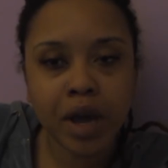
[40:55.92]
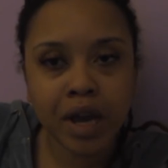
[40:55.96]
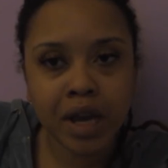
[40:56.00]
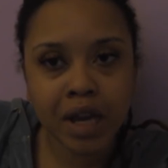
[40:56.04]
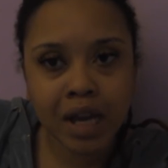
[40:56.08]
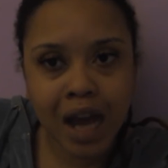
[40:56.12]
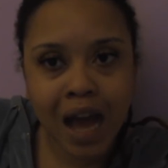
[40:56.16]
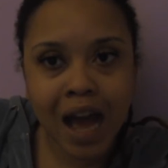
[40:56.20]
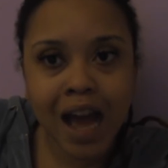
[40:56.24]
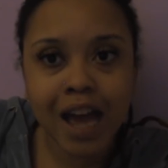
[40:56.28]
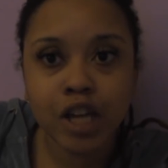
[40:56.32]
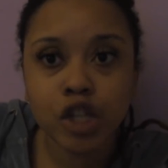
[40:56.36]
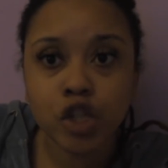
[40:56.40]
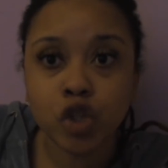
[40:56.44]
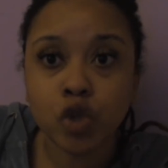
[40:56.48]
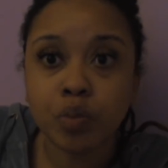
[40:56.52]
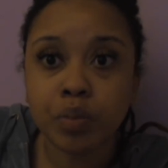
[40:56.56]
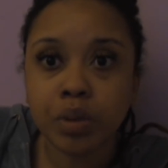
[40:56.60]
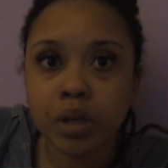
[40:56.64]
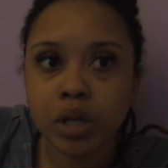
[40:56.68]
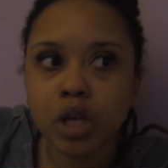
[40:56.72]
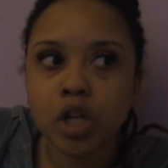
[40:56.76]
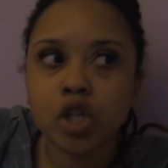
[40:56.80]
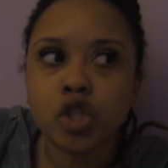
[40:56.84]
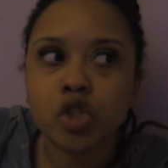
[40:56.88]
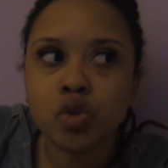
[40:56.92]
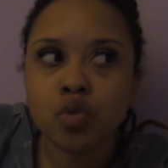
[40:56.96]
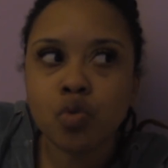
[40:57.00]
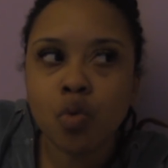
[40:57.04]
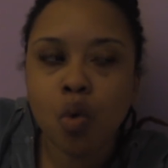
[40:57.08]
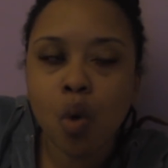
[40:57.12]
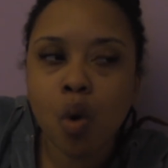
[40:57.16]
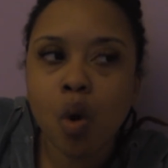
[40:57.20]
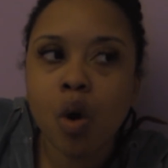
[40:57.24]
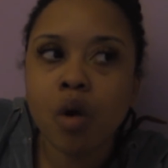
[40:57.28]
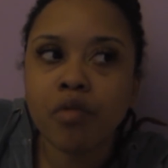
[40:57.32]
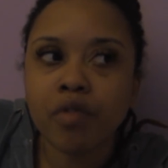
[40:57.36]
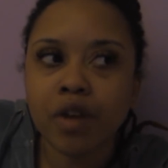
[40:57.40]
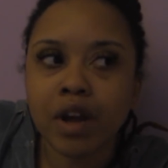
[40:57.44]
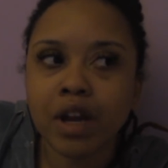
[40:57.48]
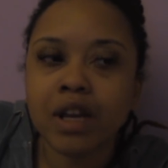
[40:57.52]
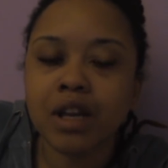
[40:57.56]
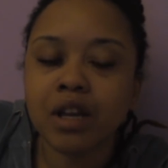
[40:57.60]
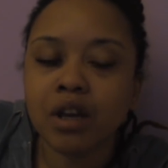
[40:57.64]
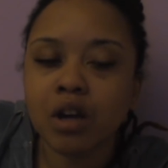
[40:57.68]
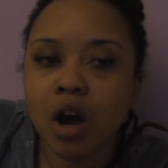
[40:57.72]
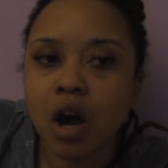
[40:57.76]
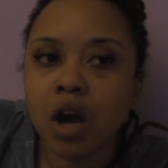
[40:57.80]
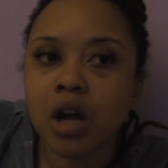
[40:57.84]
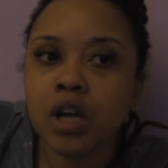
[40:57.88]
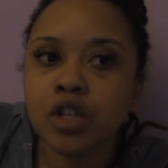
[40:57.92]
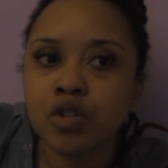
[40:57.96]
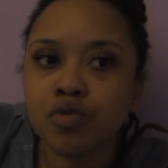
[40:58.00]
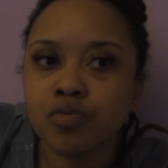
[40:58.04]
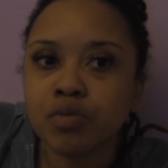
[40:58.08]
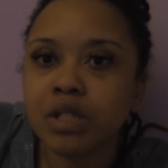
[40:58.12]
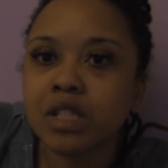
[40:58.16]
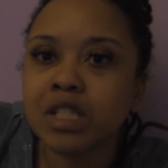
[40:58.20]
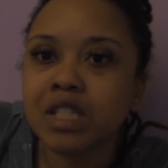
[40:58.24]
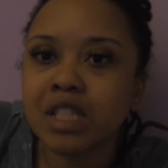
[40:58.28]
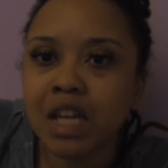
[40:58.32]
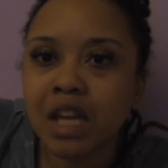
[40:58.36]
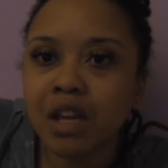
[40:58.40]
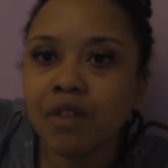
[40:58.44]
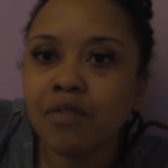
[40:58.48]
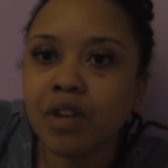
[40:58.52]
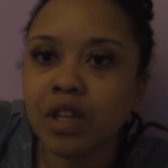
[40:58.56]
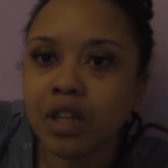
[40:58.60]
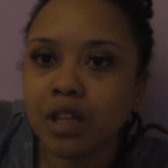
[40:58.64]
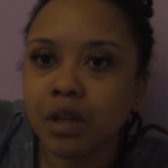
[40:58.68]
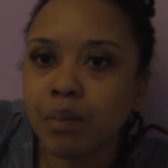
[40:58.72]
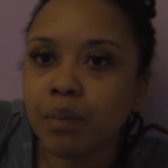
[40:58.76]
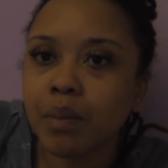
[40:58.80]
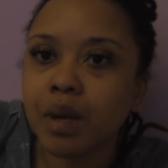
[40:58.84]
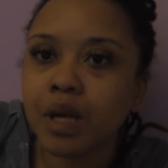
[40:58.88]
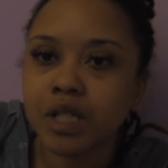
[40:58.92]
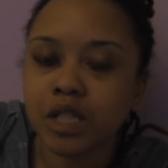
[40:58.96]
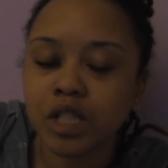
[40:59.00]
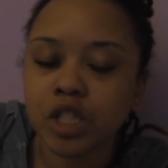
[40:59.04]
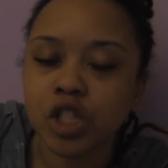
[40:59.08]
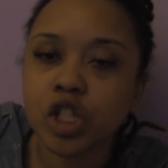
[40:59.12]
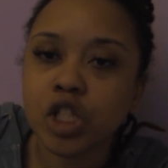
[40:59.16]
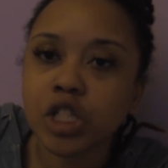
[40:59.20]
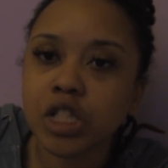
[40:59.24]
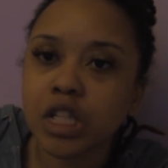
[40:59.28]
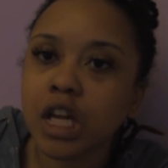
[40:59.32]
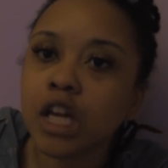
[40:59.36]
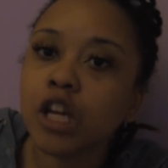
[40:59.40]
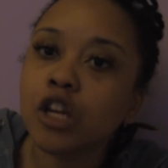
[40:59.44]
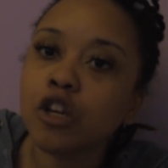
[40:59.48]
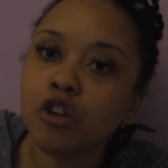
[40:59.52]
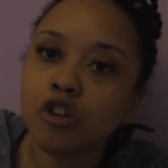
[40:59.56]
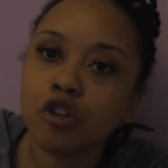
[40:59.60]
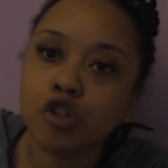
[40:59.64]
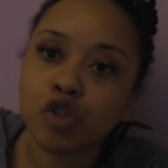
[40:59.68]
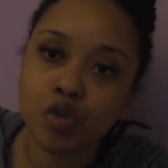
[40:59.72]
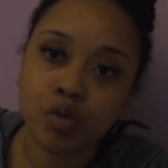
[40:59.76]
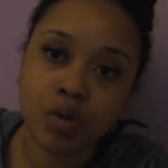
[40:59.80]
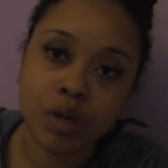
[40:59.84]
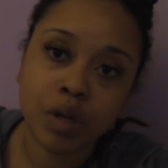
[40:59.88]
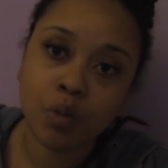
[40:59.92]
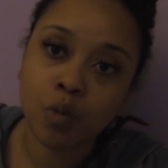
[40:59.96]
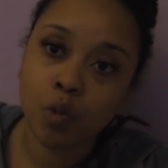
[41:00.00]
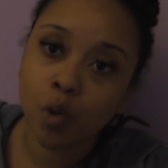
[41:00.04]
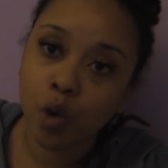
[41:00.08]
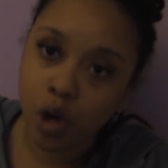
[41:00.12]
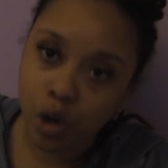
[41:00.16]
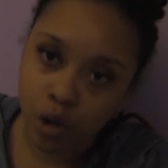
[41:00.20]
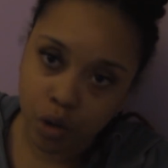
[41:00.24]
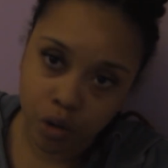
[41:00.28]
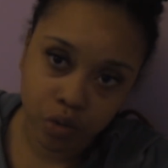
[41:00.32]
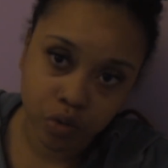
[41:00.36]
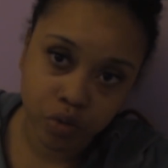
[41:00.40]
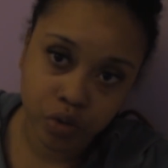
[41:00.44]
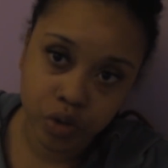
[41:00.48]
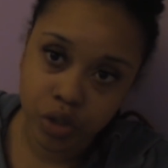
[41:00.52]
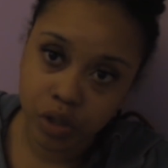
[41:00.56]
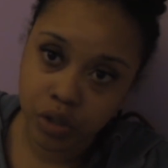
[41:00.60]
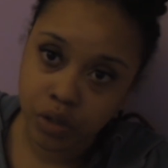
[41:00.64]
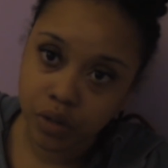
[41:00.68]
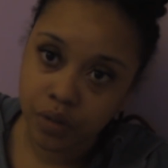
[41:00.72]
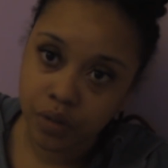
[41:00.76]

guide you, because you already is receiving the messages in your dream world.